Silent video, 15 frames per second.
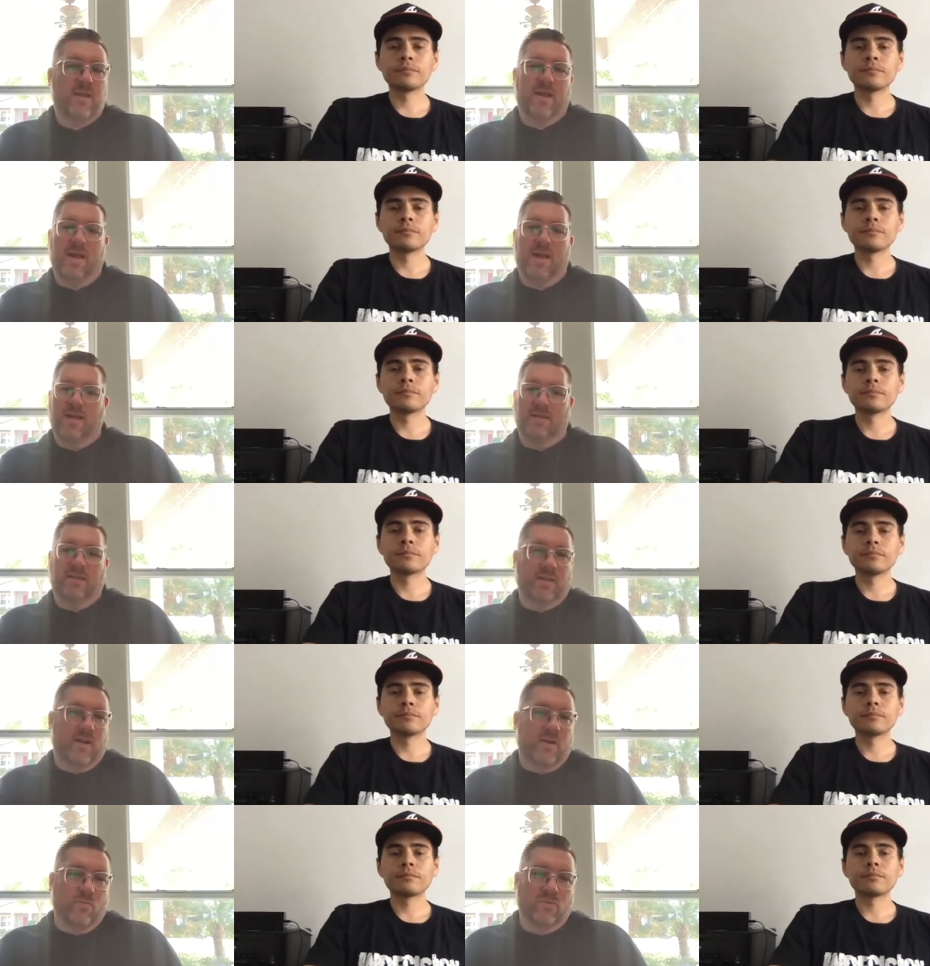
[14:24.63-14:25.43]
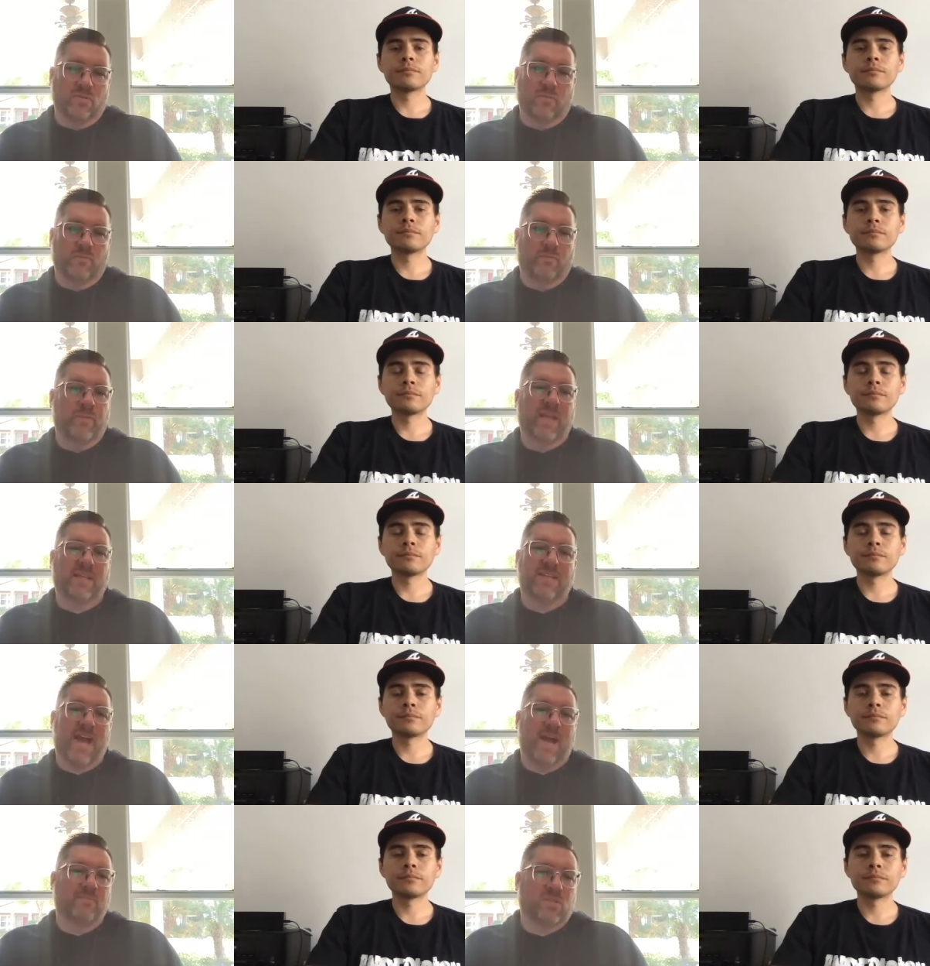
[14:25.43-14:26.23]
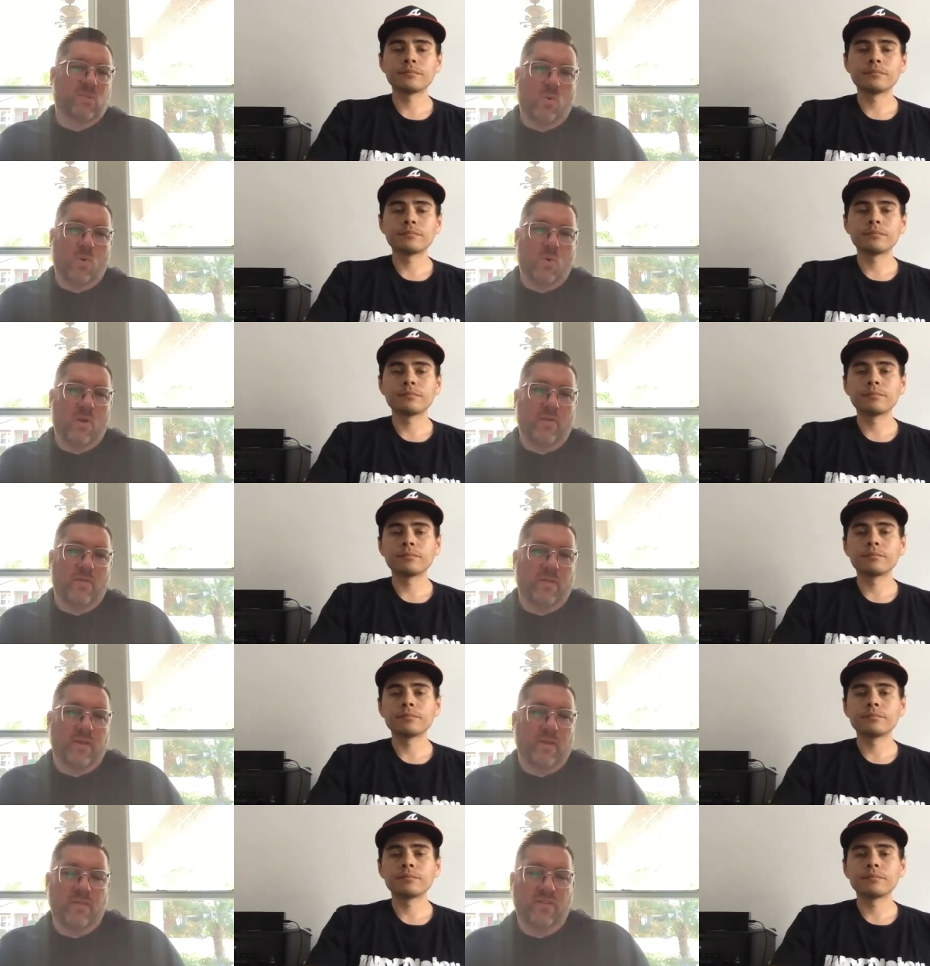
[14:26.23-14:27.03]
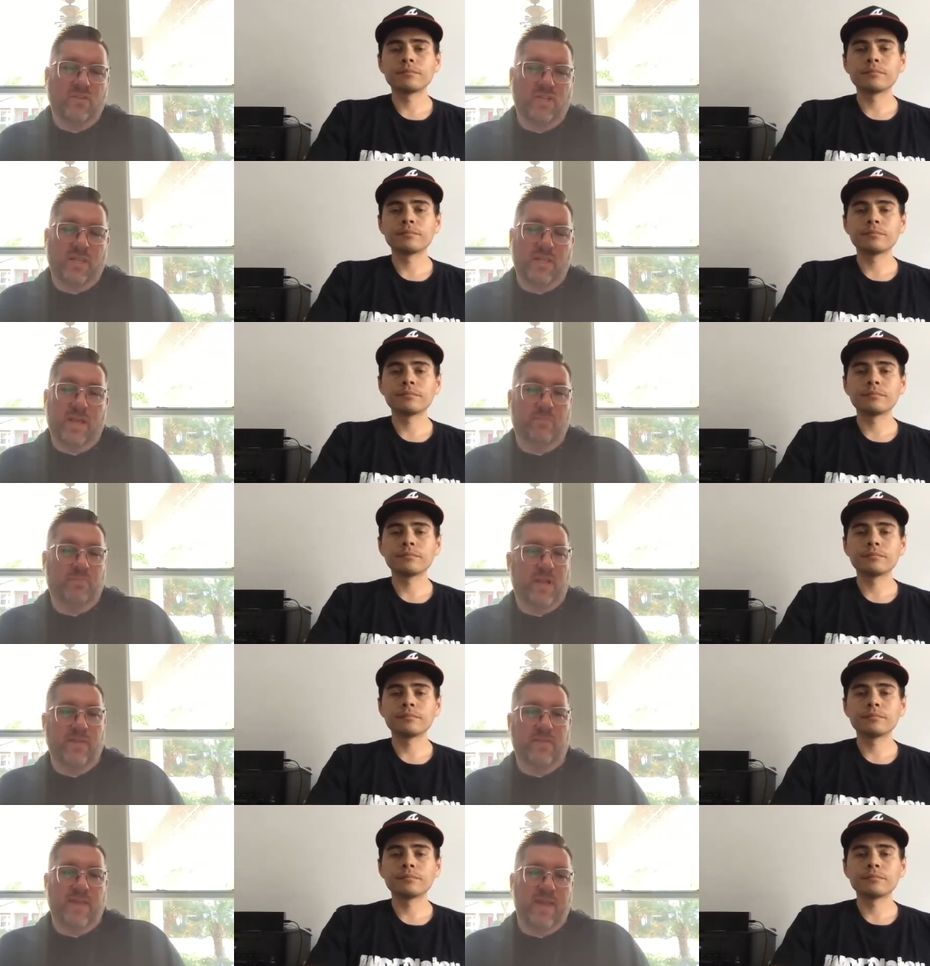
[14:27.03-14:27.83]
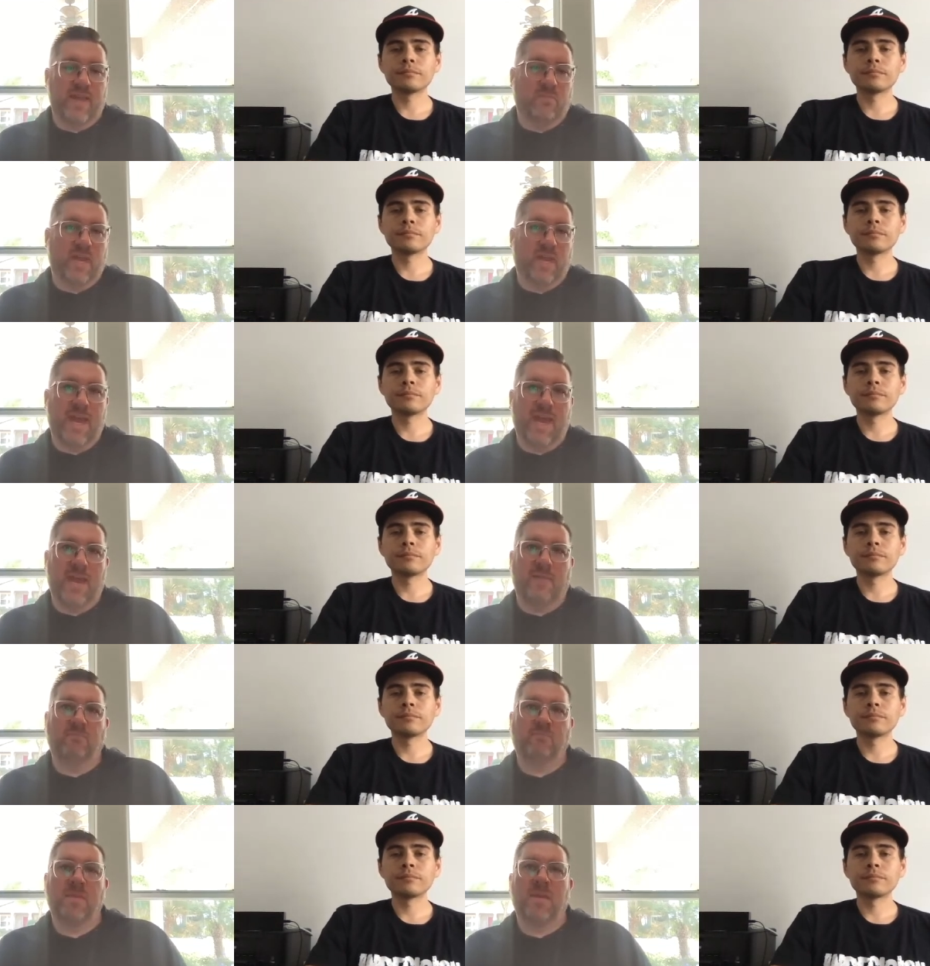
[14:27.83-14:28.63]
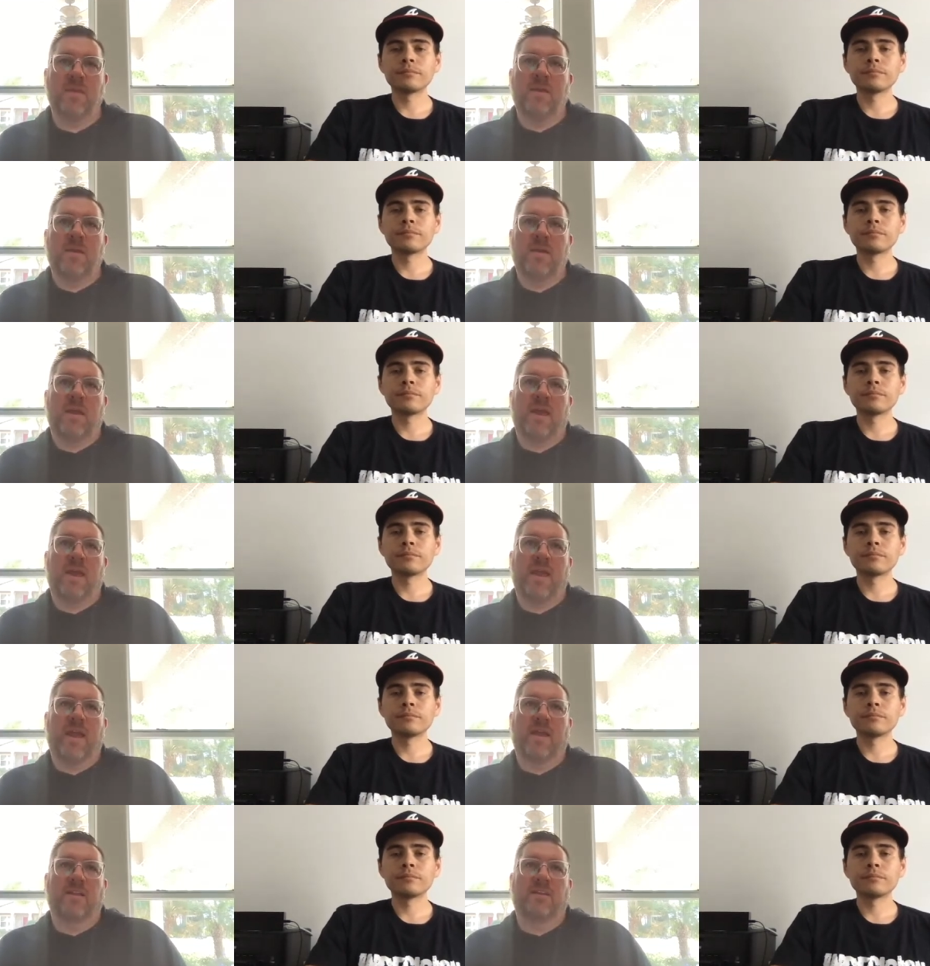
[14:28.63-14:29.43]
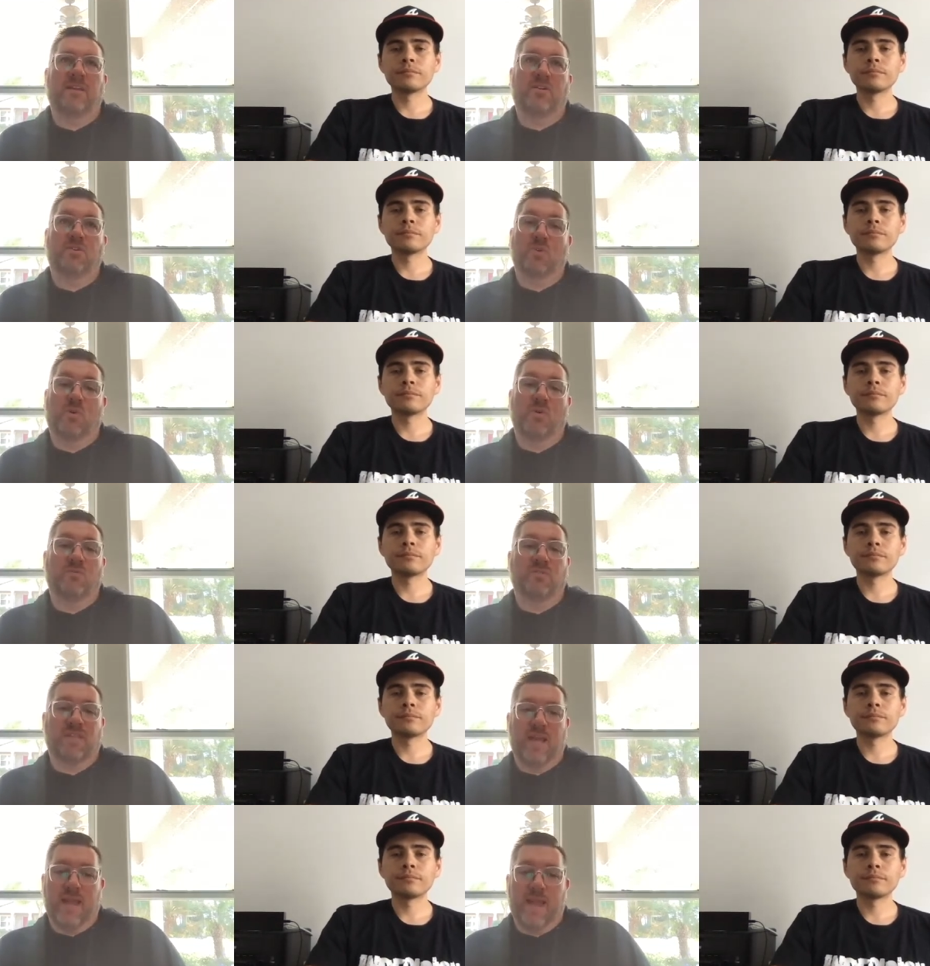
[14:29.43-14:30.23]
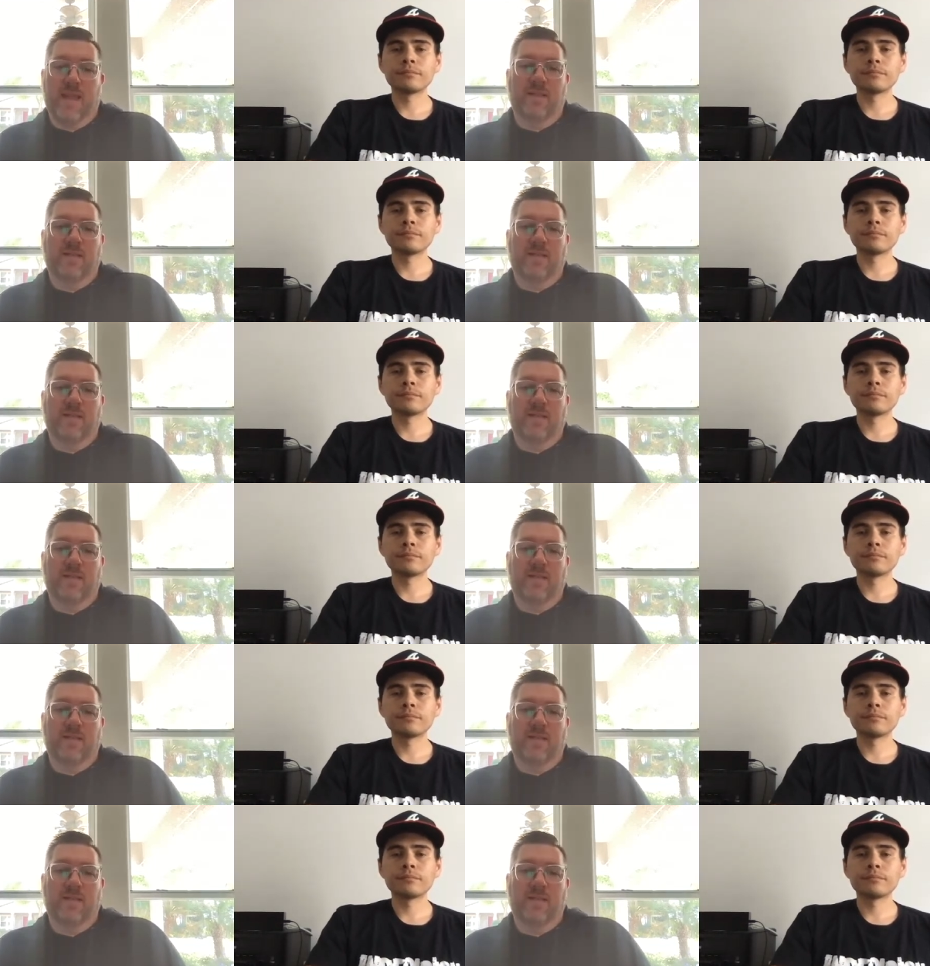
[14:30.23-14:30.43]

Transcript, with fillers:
Speaker 1: Uh, you know, was a big time scorer in the, in the, G League. Played in the NBA. And you know, Jordan was like, "Hey,